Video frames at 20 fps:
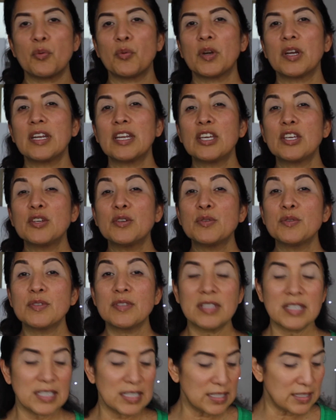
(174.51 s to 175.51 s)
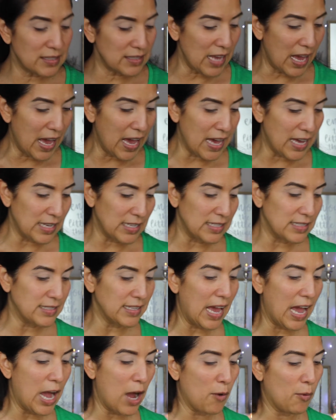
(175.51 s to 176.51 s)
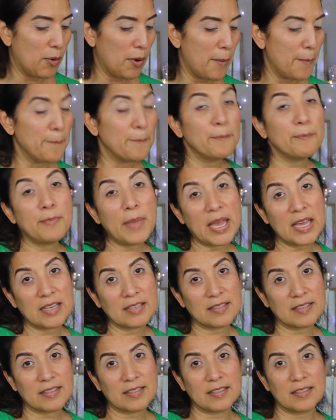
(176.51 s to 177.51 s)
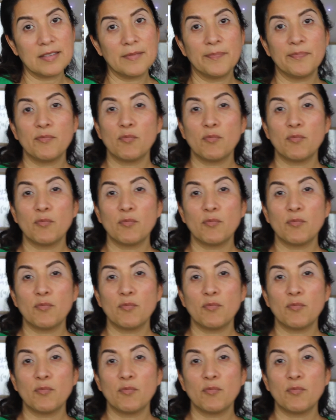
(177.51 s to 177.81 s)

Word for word: we're gonna use this as our base,